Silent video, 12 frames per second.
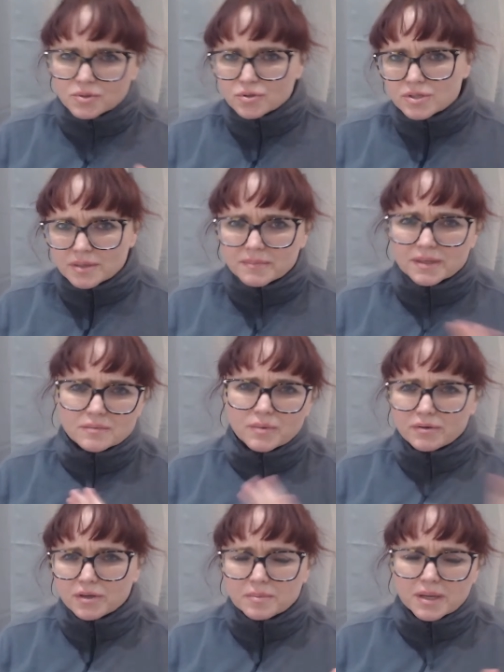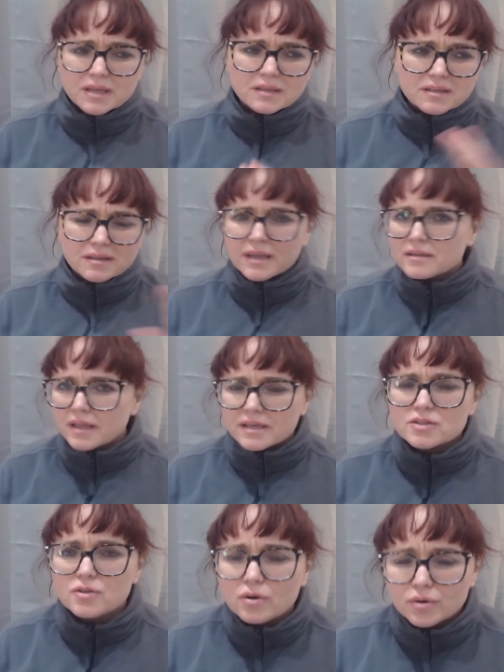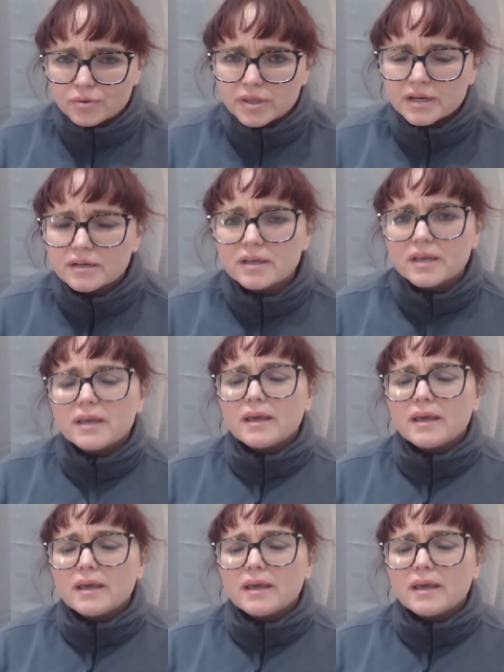do something while you're pregnant, let's not go there.